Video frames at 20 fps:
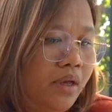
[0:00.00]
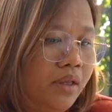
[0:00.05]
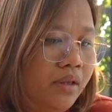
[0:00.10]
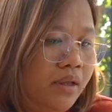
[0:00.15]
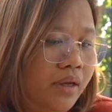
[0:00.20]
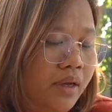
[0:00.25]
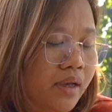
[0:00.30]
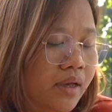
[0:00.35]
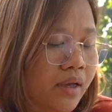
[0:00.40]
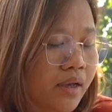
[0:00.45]

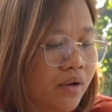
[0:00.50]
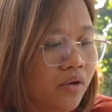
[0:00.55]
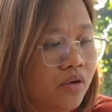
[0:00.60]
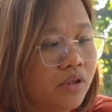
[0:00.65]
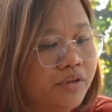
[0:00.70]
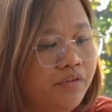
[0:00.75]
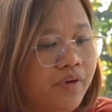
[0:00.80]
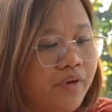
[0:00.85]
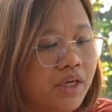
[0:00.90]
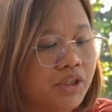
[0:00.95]
the
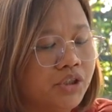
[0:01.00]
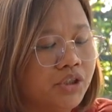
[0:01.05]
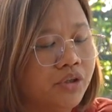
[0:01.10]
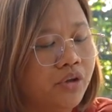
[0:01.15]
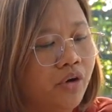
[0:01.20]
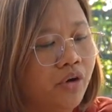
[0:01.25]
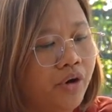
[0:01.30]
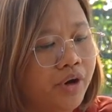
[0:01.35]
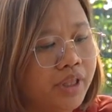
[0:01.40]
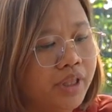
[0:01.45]

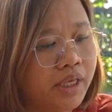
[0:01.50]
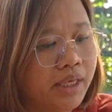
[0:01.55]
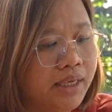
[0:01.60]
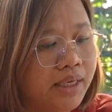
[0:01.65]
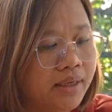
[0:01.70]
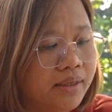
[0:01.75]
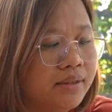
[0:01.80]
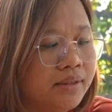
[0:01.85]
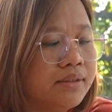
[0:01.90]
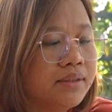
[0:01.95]
cultivation or the
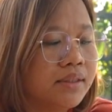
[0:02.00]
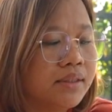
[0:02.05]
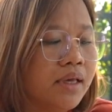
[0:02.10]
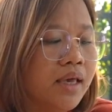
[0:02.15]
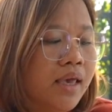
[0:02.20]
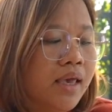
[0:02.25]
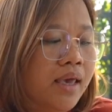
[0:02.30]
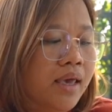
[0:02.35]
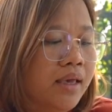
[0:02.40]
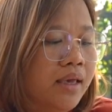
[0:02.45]
yield
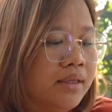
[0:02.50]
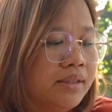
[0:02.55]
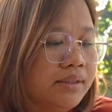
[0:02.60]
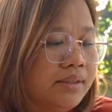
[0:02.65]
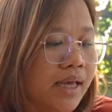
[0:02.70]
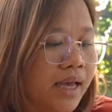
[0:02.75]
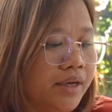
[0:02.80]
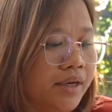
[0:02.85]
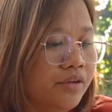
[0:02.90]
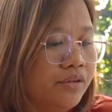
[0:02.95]

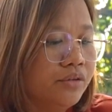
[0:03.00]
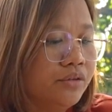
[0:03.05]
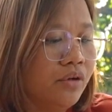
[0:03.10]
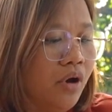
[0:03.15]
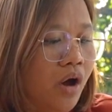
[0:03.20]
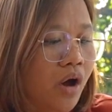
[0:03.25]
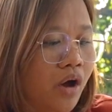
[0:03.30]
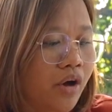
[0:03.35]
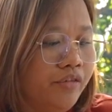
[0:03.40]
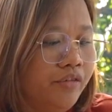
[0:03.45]

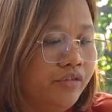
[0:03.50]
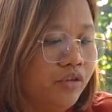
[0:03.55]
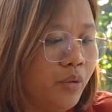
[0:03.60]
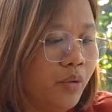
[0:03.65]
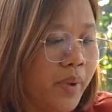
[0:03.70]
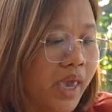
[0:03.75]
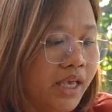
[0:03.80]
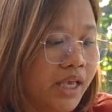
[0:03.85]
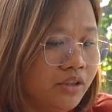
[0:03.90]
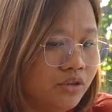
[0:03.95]
status of
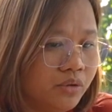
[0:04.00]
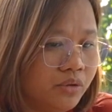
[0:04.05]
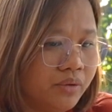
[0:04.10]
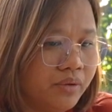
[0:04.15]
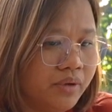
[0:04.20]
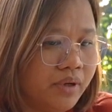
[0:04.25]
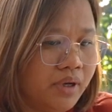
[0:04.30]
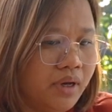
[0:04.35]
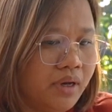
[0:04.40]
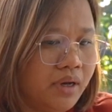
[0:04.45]

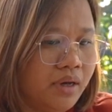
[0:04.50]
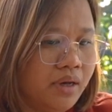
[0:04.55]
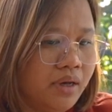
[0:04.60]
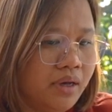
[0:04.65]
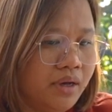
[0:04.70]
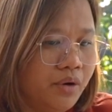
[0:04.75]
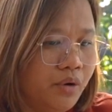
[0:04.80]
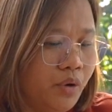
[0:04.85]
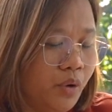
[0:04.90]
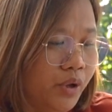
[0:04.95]
tomato
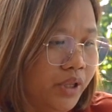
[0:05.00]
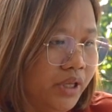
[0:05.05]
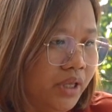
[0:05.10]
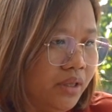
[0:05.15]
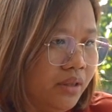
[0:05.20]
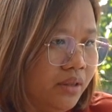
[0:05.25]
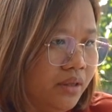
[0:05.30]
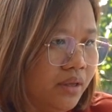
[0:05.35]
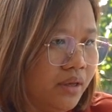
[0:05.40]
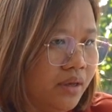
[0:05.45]
uh, grown
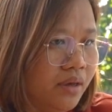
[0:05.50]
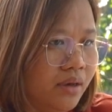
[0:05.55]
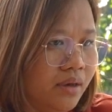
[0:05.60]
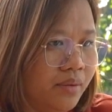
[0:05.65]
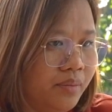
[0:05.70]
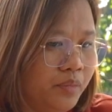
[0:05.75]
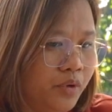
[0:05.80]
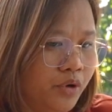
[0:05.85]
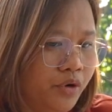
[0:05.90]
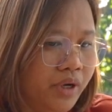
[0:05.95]
in
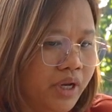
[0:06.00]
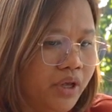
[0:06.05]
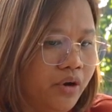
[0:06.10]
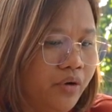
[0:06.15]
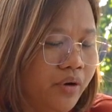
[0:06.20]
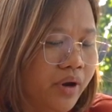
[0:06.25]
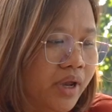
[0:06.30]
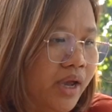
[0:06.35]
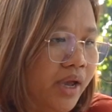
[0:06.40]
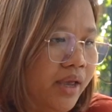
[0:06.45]
uh, purely
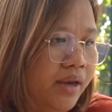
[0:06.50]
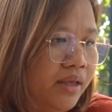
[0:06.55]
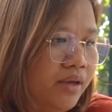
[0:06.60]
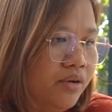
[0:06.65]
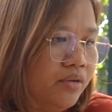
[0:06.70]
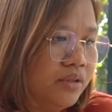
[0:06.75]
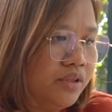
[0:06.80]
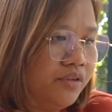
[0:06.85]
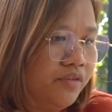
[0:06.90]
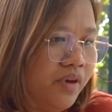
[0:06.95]

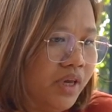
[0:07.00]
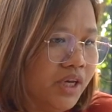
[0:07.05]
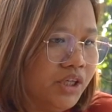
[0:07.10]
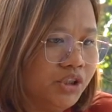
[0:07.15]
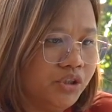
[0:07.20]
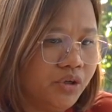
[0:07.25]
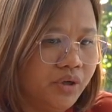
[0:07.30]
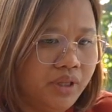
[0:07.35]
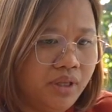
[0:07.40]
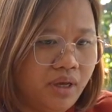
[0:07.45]
organic
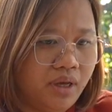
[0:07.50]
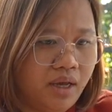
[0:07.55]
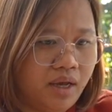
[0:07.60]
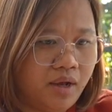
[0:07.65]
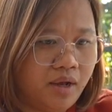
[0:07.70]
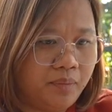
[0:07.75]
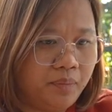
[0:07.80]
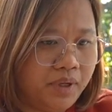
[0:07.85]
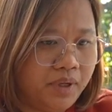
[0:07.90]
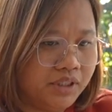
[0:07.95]
cultivation,
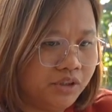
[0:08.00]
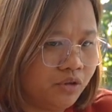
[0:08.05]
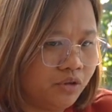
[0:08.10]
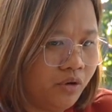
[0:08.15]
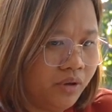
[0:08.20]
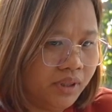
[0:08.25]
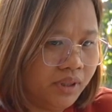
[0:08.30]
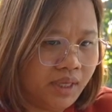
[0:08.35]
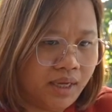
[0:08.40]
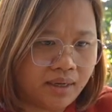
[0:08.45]
uh, please
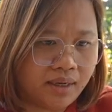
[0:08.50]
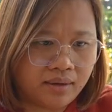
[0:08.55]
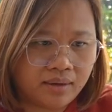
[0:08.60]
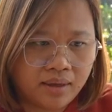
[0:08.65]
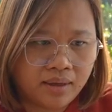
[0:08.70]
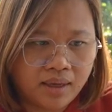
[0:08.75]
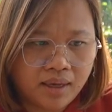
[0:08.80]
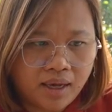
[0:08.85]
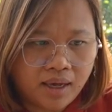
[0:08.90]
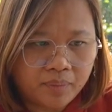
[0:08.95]

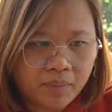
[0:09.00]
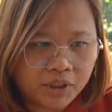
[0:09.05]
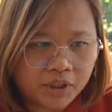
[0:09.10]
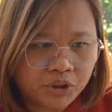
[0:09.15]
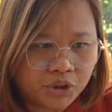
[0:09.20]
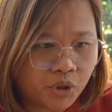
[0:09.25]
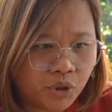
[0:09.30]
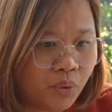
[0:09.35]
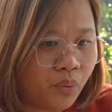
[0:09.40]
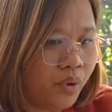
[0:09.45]
contact,
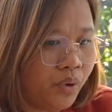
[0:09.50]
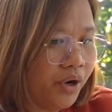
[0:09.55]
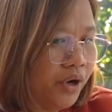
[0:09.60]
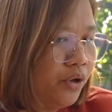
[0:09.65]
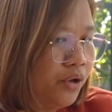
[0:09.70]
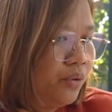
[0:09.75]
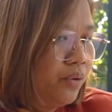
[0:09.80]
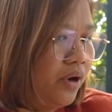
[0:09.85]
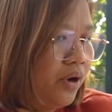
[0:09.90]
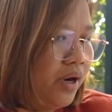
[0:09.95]
not sure where
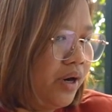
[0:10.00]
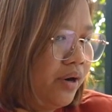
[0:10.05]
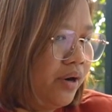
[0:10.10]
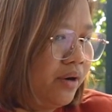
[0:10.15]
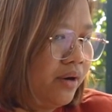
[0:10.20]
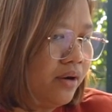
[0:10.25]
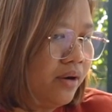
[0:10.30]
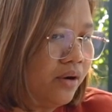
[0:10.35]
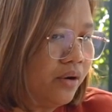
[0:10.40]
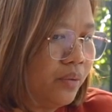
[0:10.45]
you
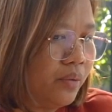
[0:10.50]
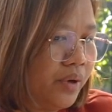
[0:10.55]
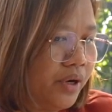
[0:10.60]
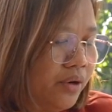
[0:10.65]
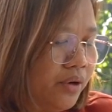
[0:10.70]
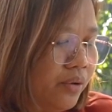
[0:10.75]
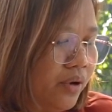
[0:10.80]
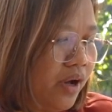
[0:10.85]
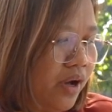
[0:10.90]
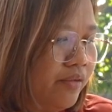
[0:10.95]
are or
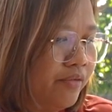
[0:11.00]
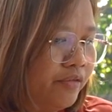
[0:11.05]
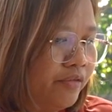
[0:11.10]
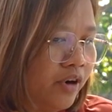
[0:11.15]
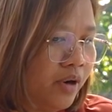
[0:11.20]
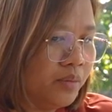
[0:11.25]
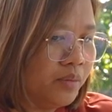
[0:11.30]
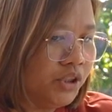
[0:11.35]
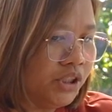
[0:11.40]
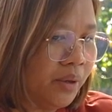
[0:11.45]
where you come
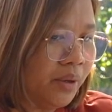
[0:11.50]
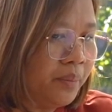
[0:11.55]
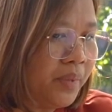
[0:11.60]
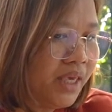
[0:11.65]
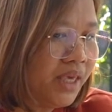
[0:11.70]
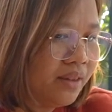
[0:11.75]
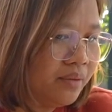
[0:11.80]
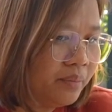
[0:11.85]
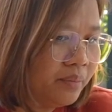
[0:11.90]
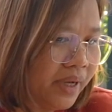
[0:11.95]
from,
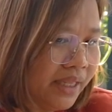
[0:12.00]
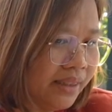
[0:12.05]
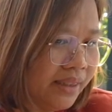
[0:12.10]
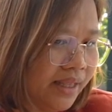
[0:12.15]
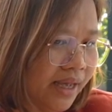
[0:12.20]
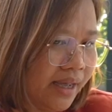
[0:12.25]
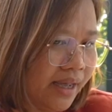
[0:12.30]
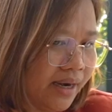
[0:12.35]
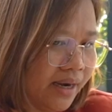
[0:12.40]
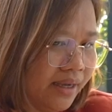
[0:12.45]
Shamin
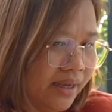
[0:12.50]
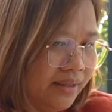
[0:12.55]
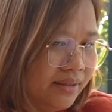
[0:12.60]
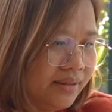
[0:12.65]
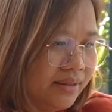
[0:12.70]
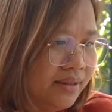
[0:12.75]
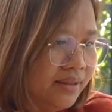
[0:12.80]
Bandara.